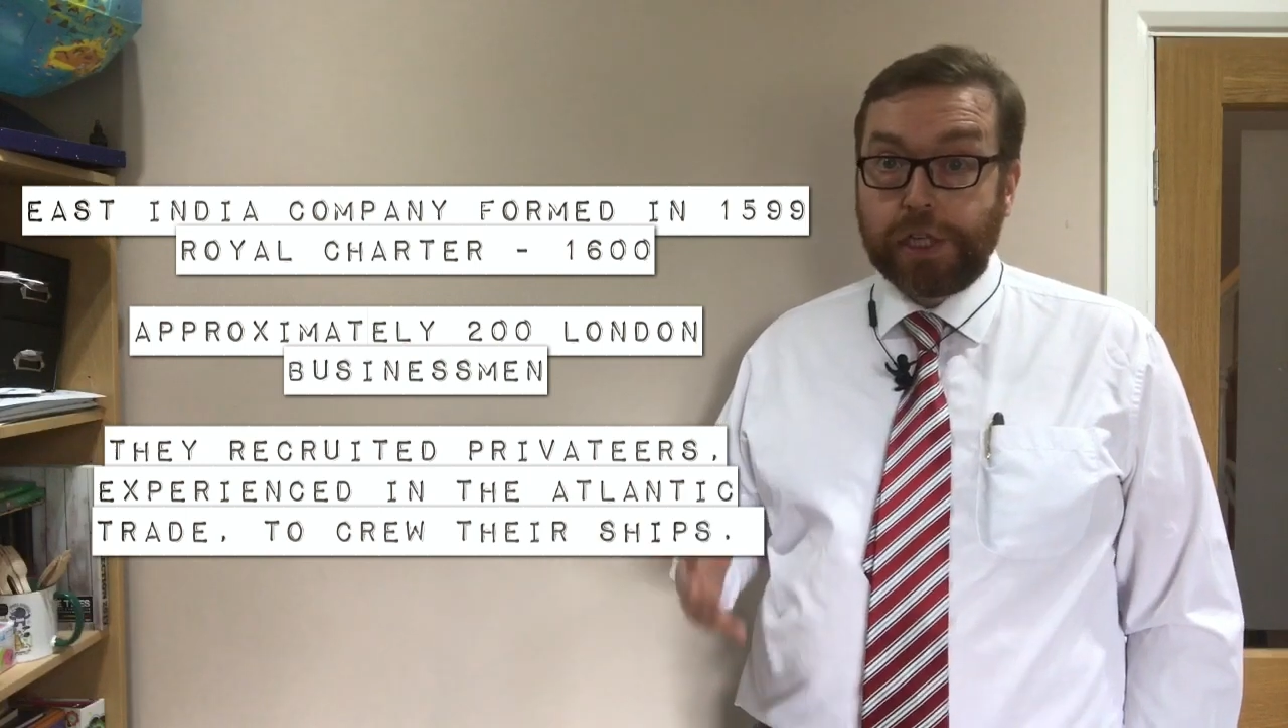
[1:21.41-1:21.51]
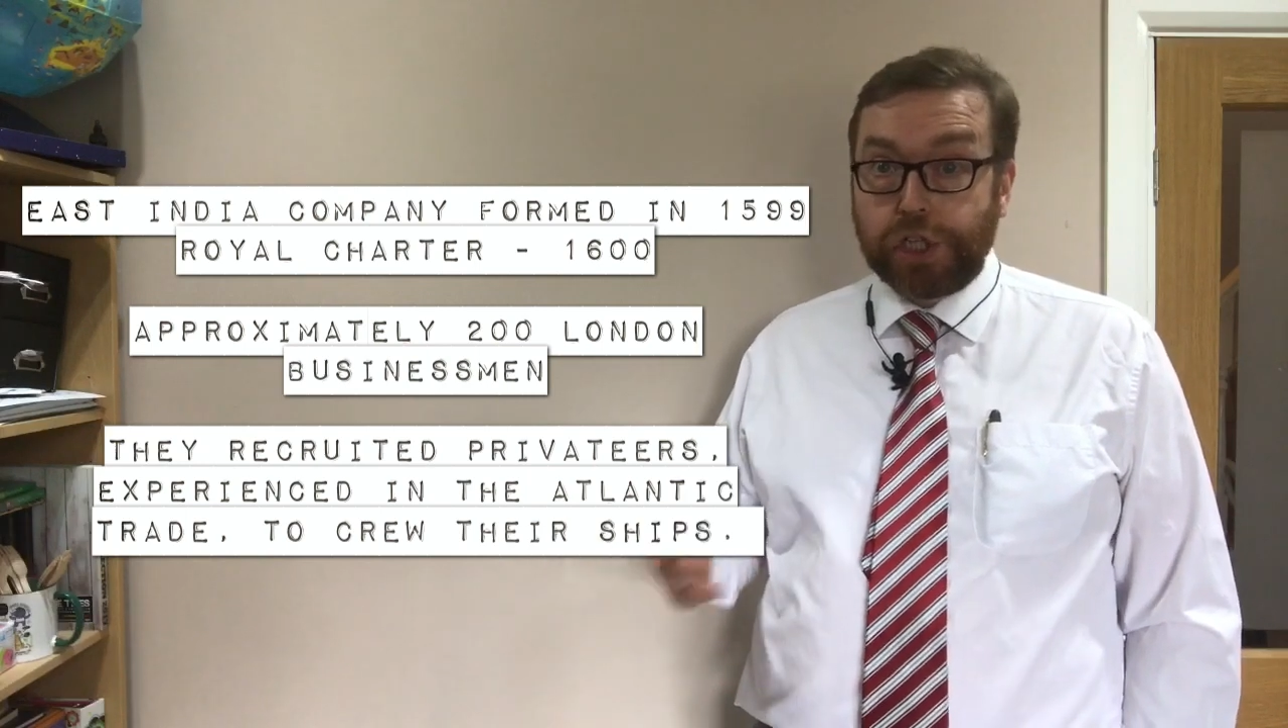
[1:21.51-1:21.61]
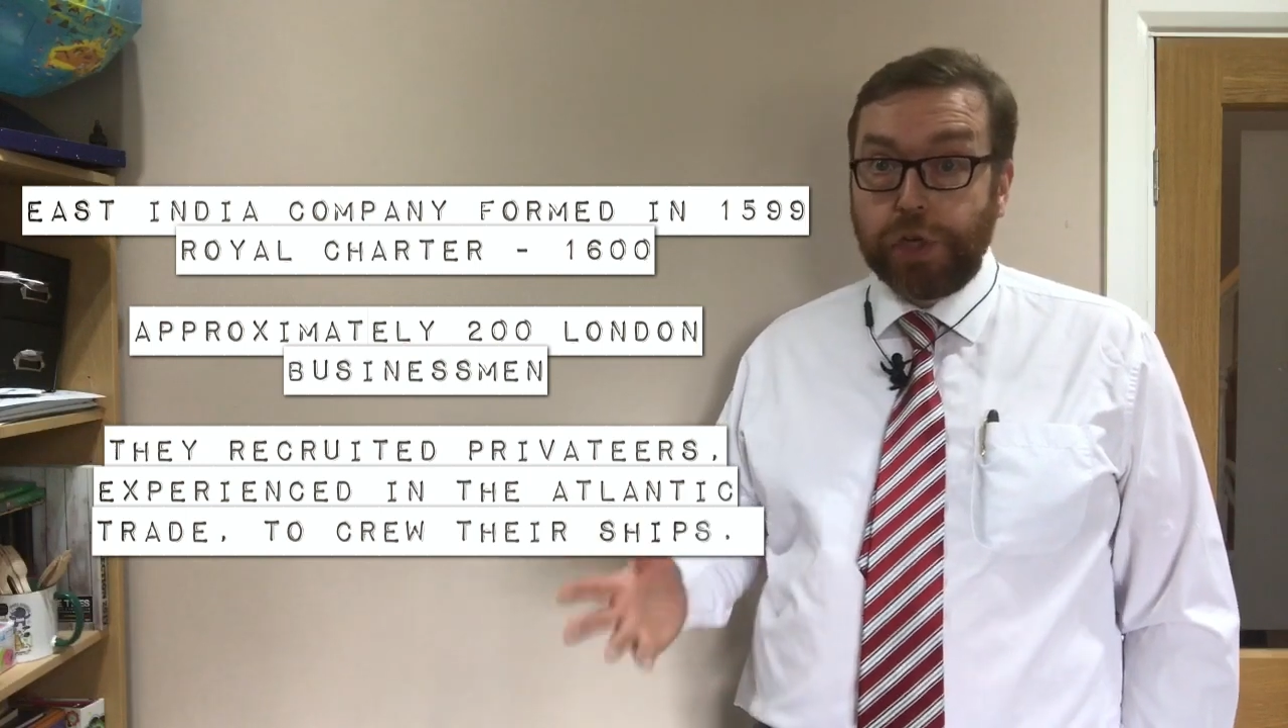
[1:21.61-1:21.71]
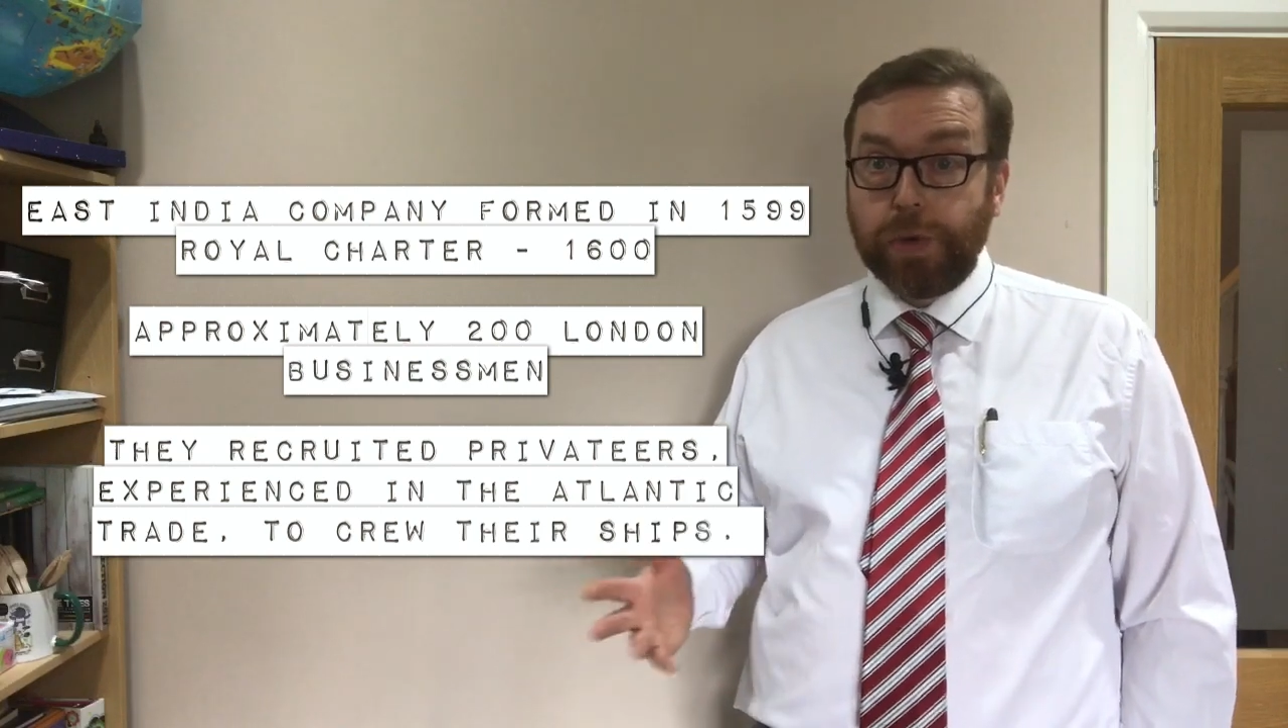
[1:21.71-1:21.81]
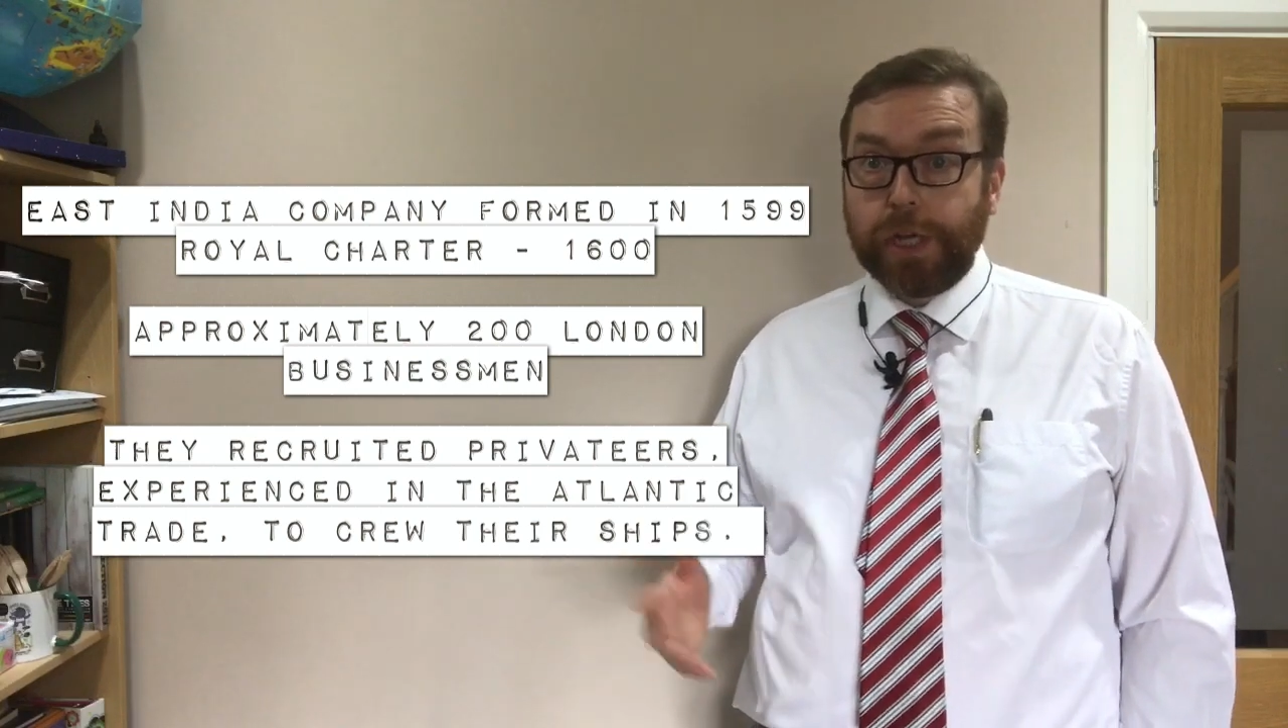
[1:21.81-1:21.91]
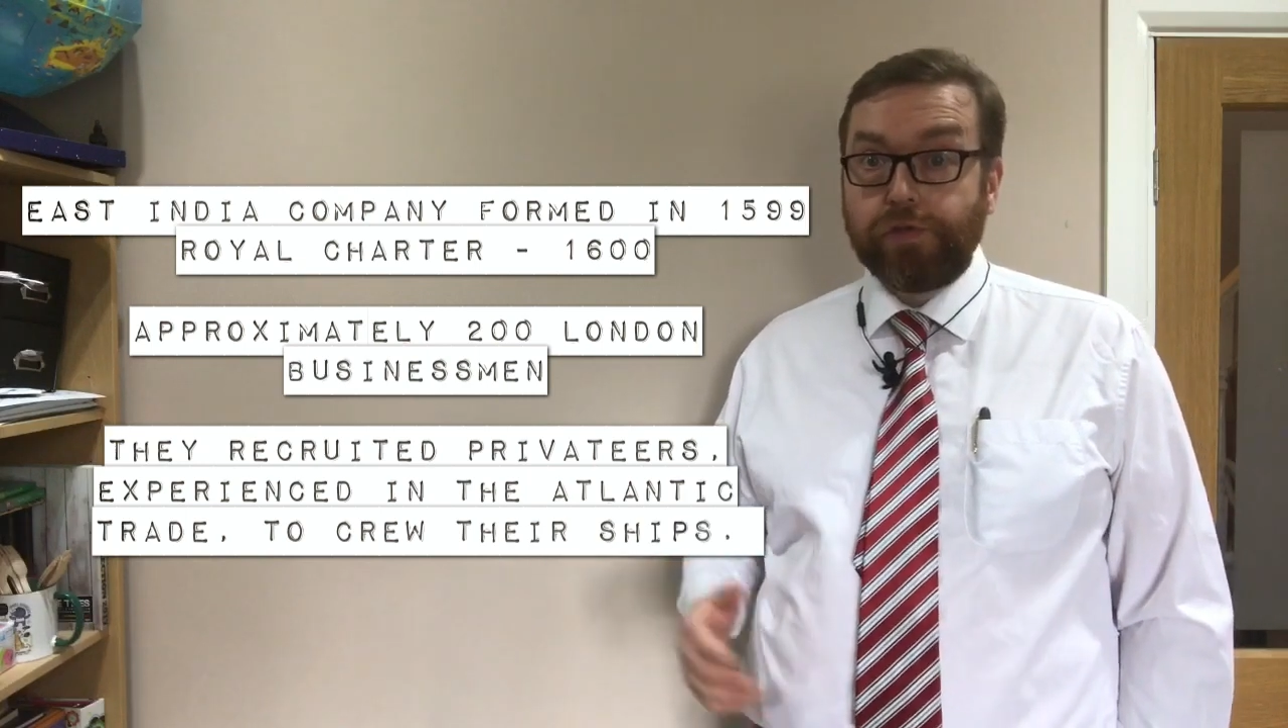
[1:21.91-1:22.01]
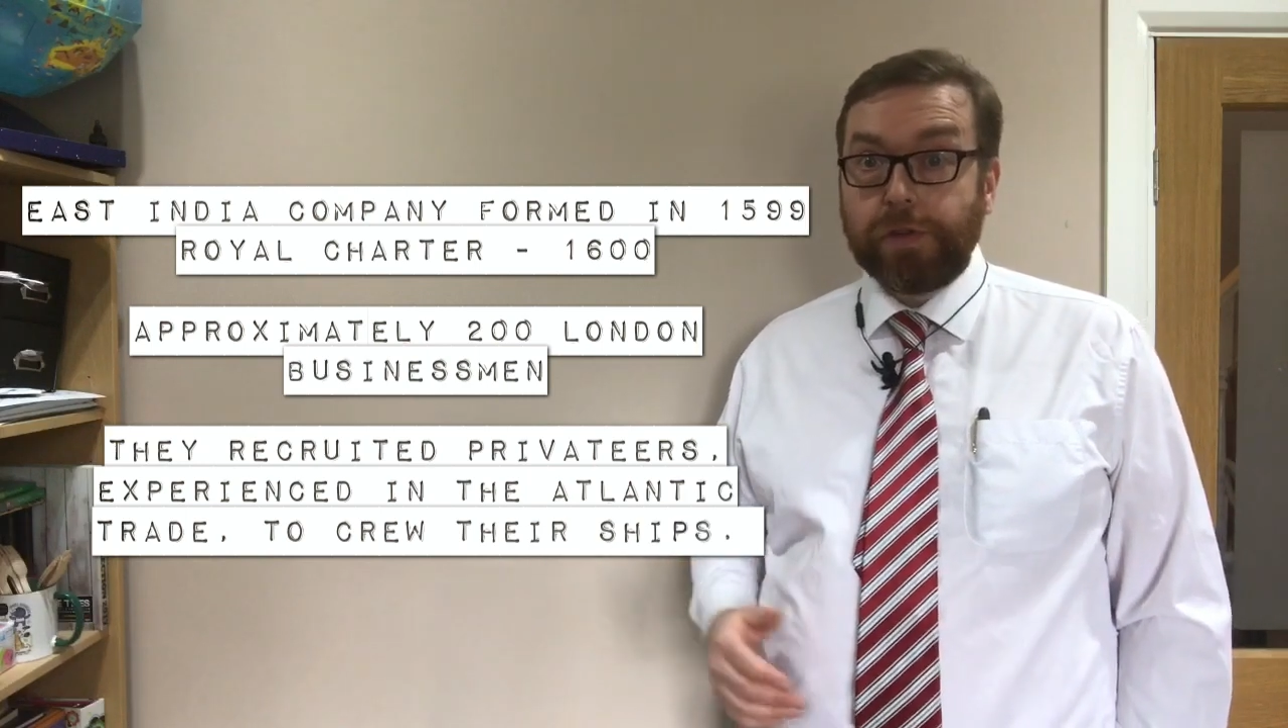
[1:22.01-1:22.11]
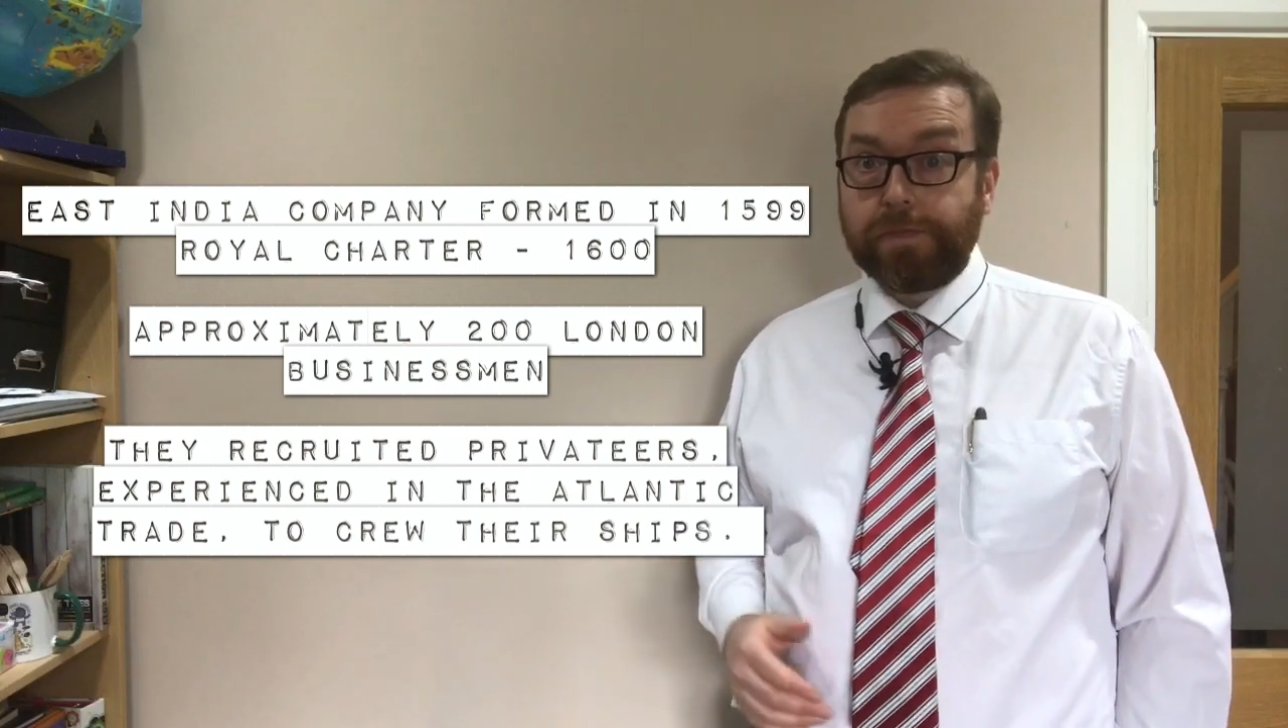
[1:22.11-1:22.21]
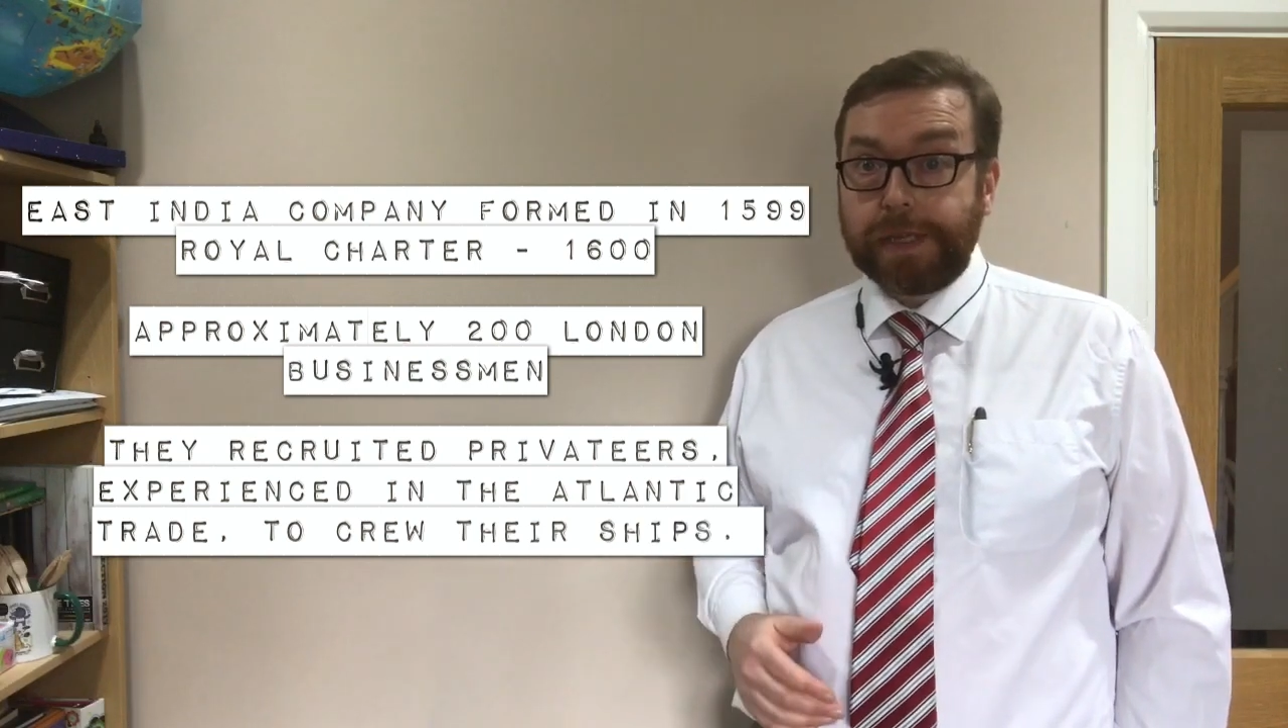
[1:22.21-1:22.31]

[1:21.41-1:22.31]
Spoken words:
200